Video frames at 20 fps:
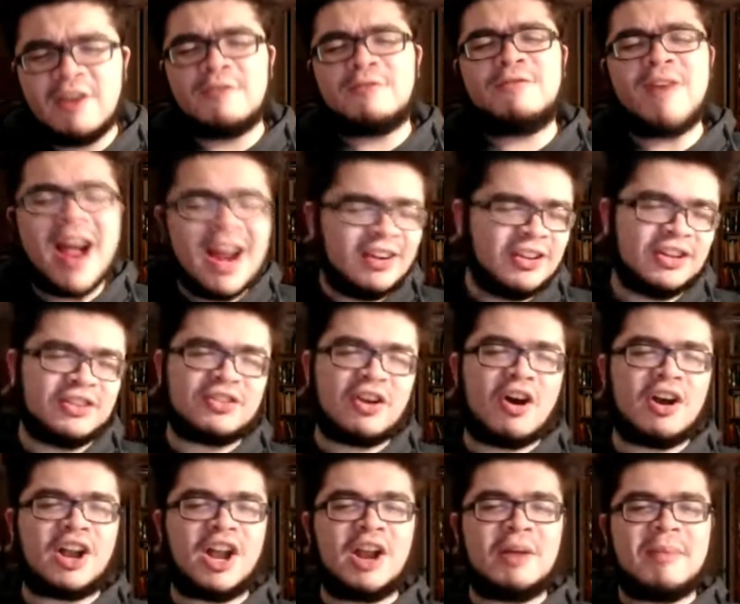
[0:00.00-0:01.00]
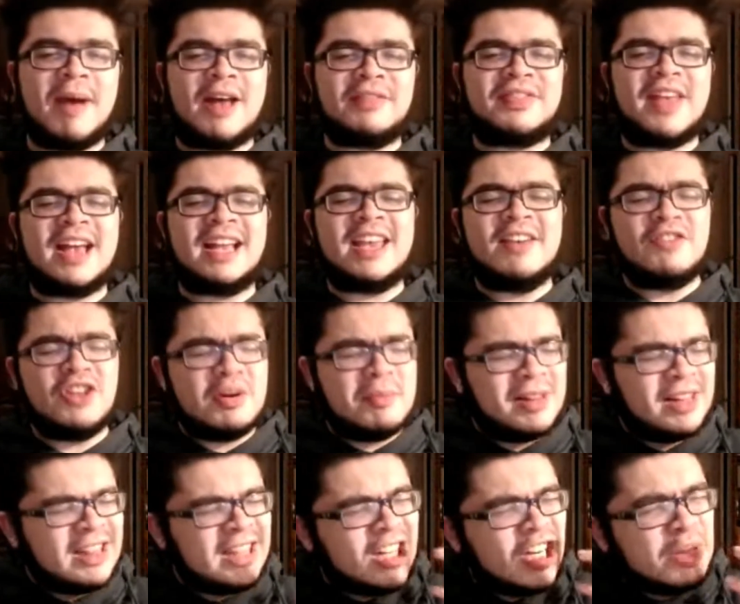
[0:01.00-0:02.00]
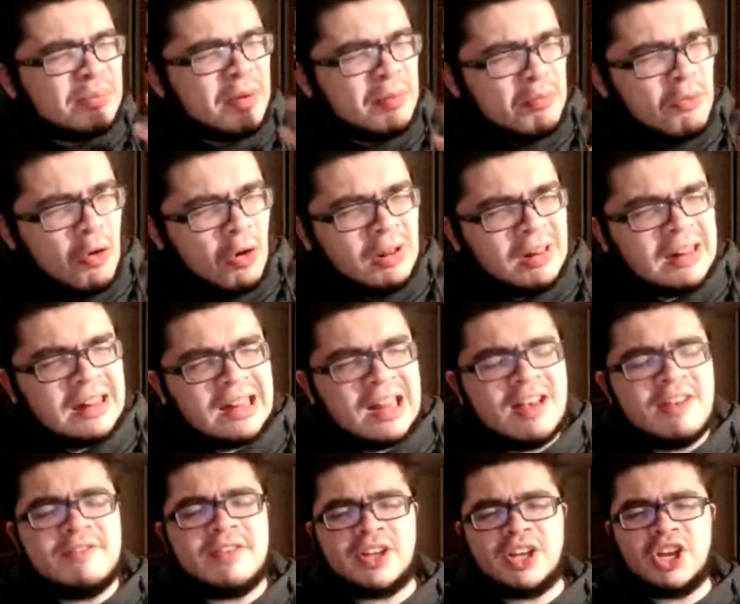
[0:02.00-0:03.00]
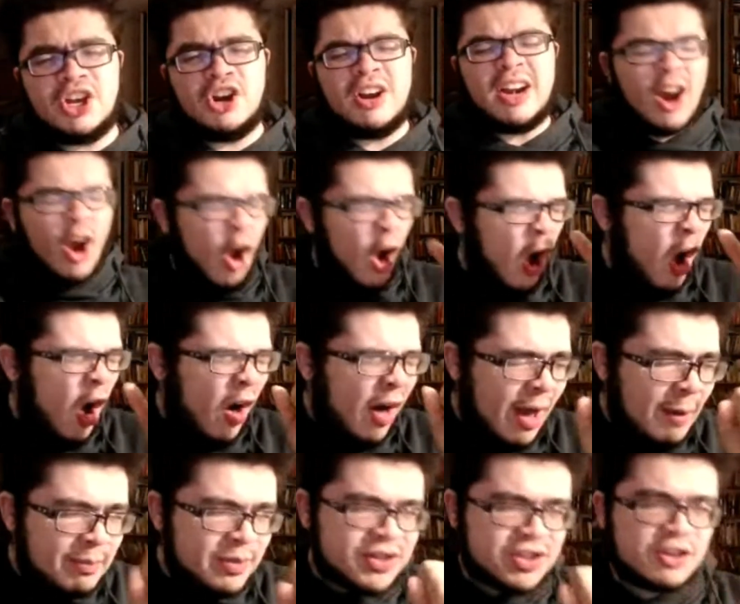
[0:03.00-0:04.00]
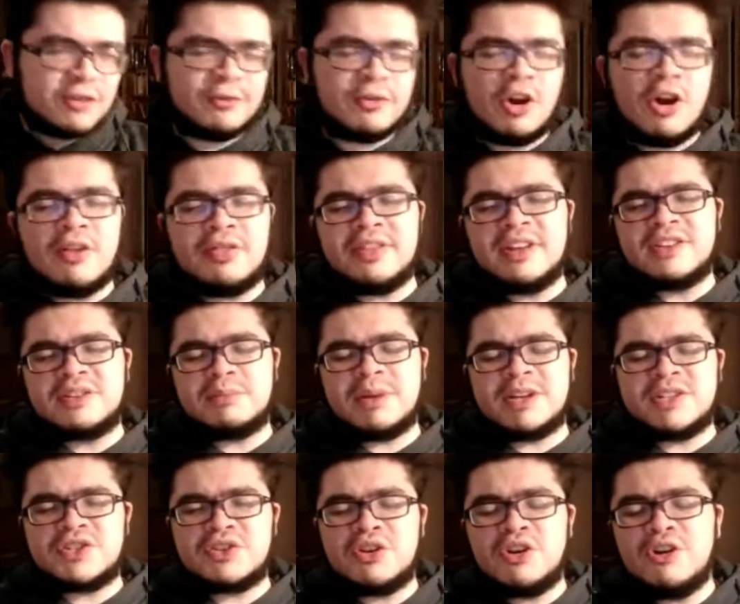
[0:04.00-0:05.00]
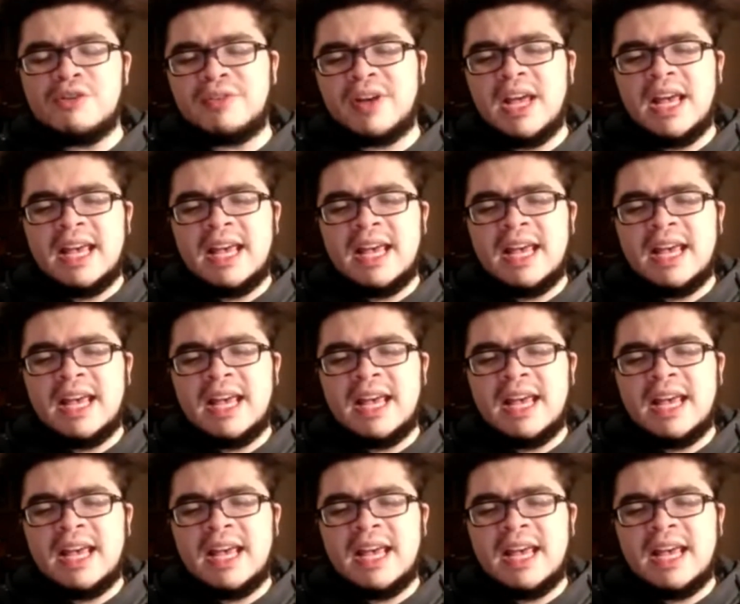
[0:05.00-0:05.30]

finally talking about that, giving him a little bit more love here in all episode for all things Musgrove,